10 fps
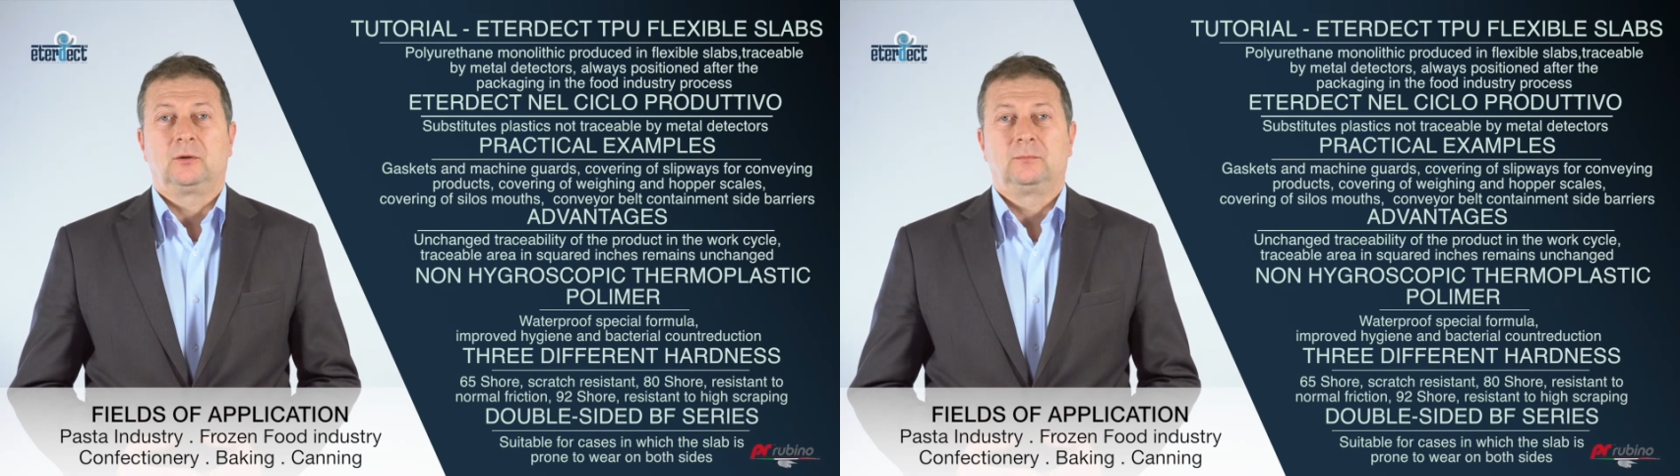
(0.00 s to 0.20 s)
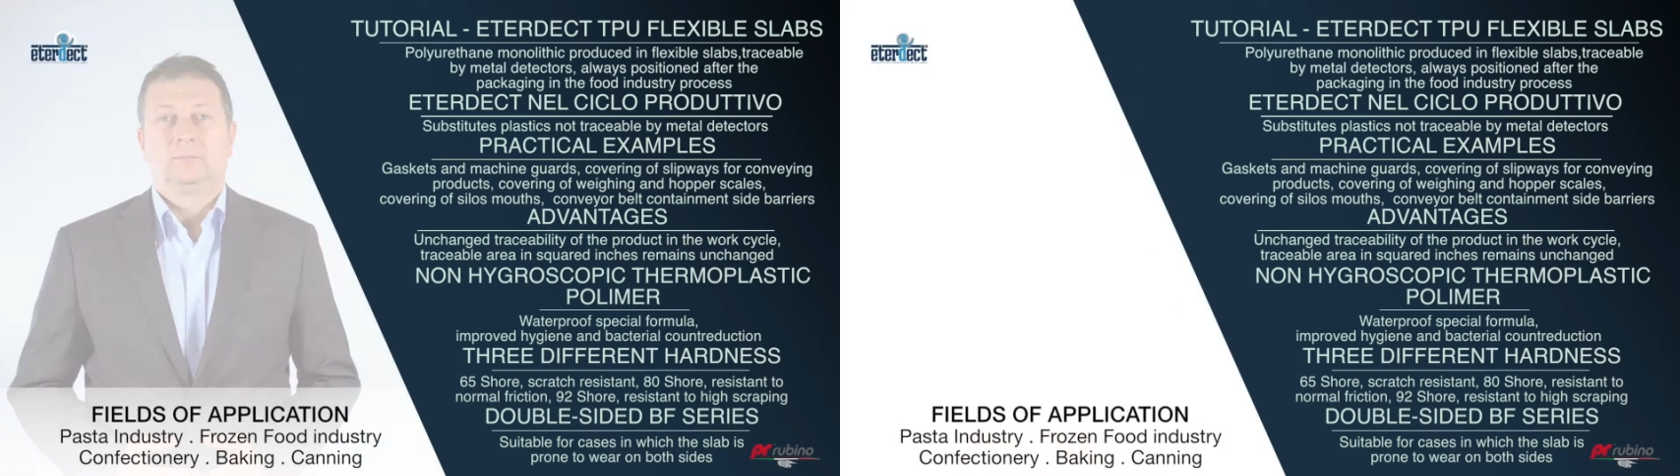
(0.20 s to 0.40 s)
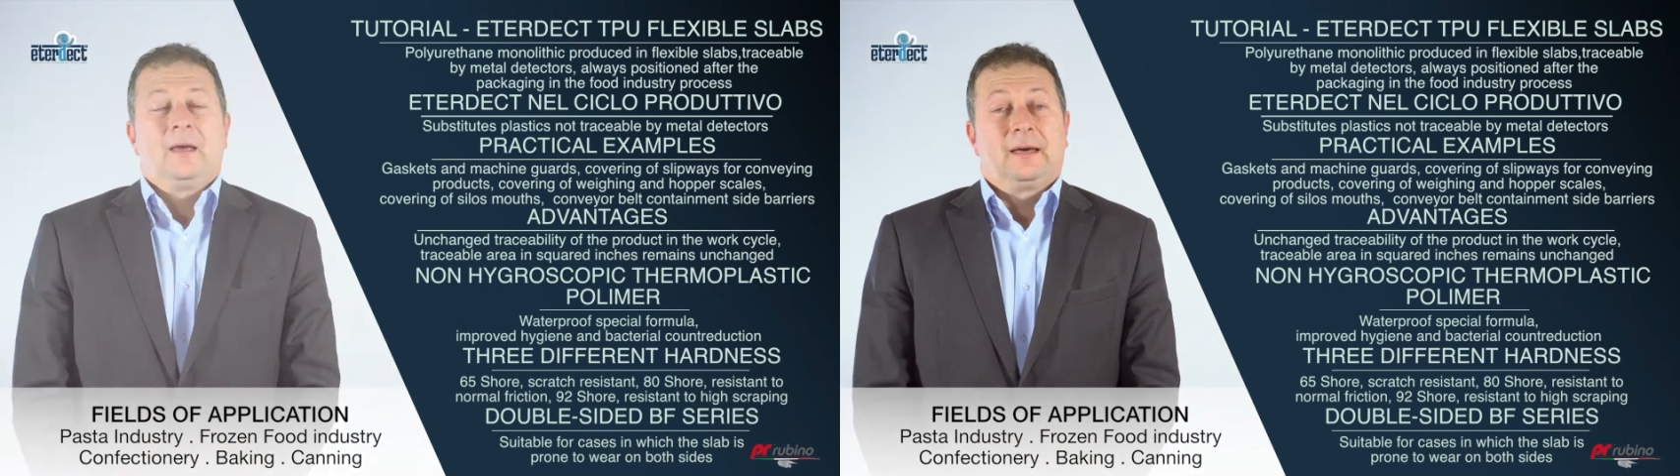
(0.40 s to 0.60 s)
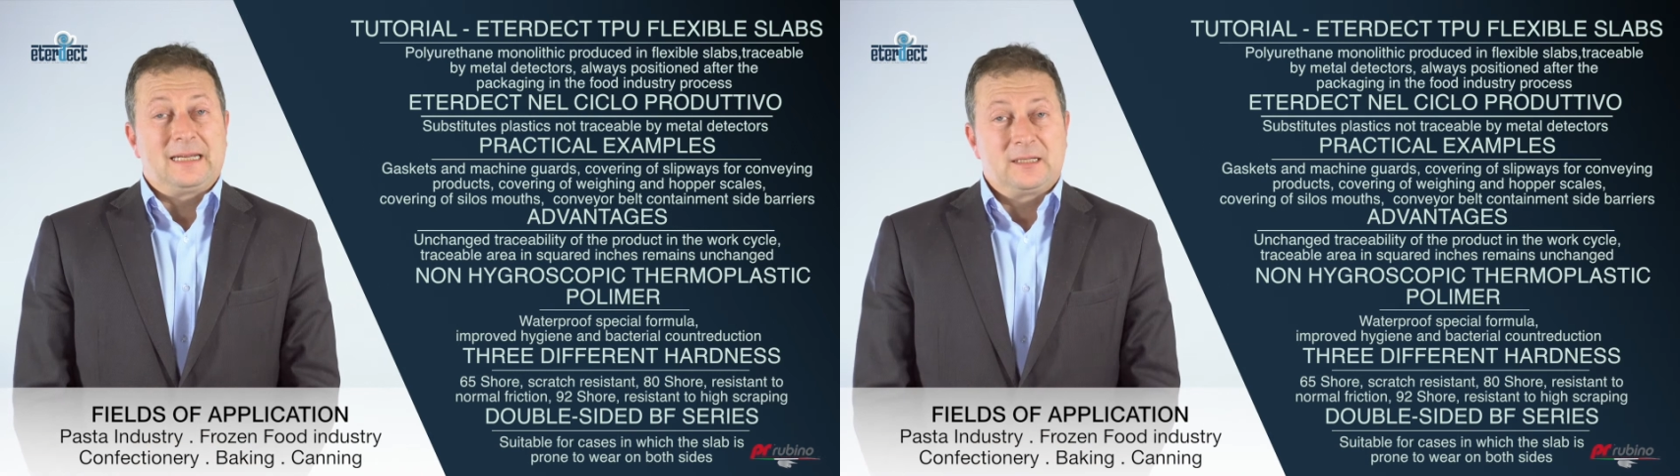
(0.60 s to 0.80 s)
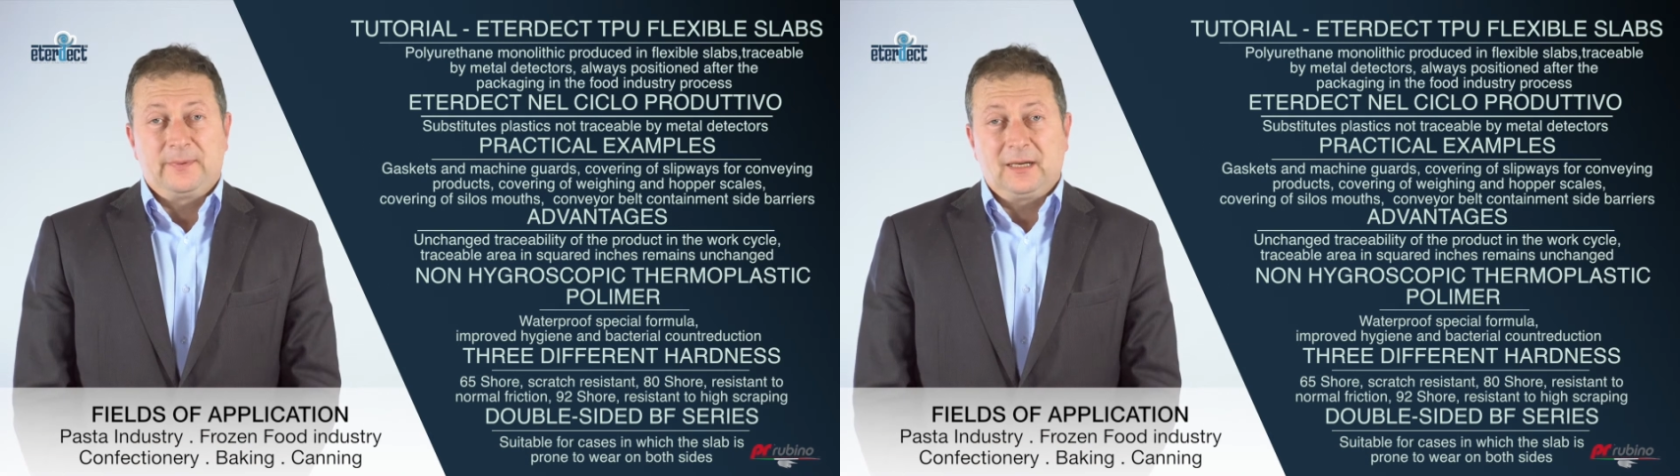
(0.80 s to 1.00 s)
Thank you for
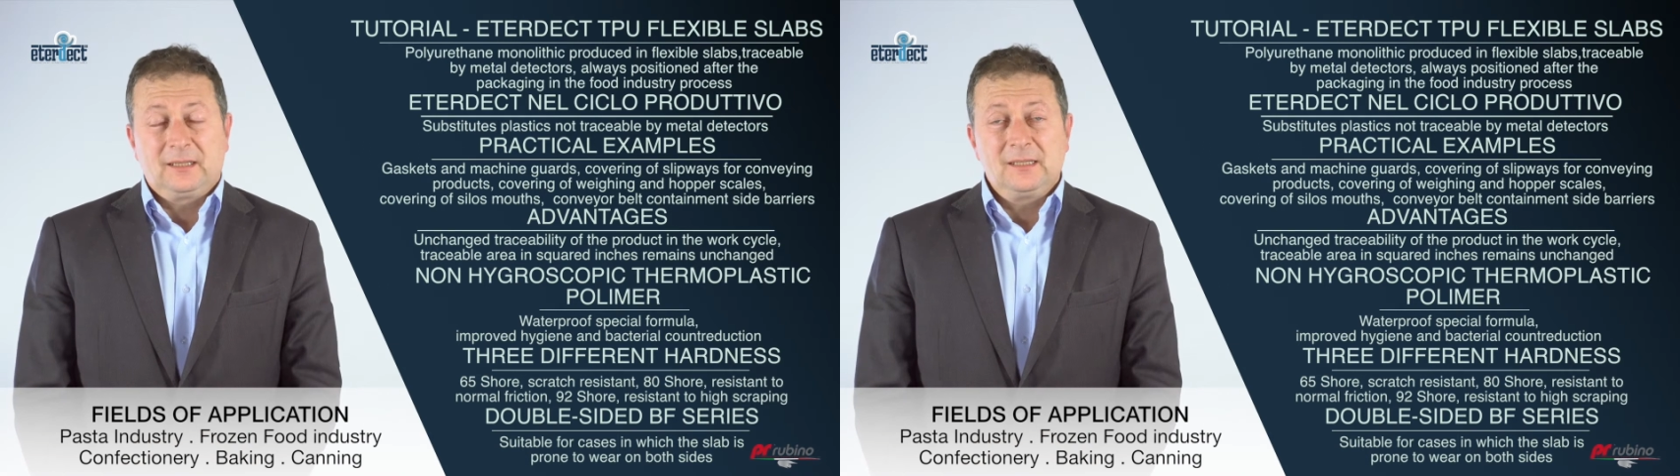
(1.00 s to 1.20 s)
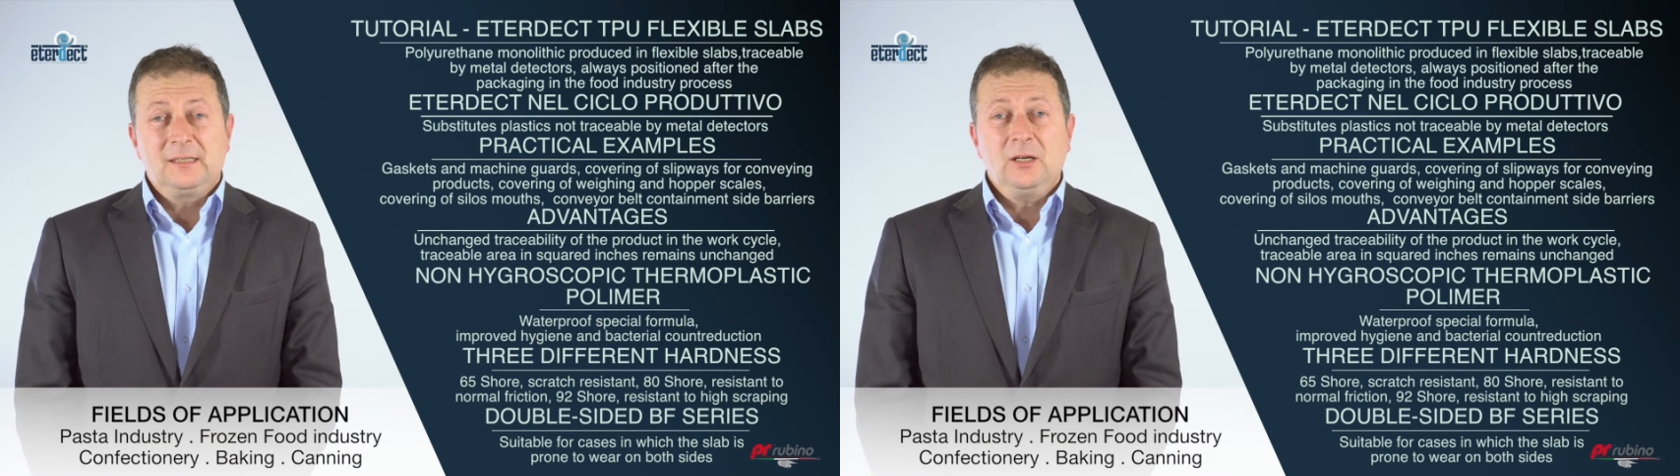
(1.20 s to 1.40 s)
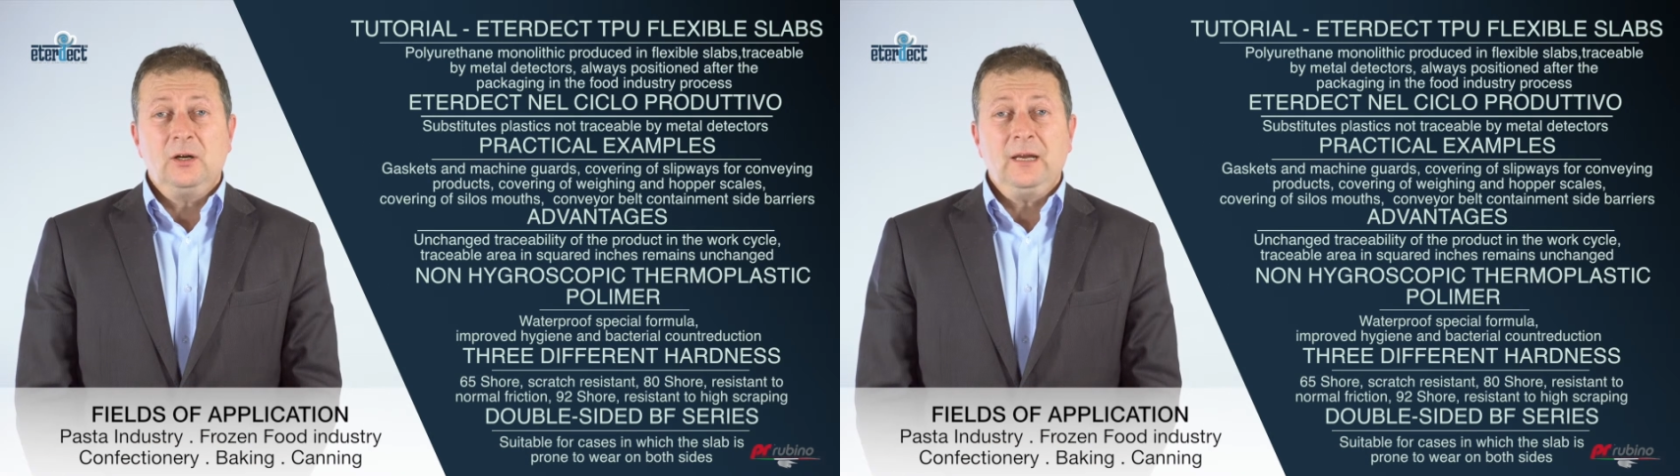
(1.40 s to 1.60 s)
your attention.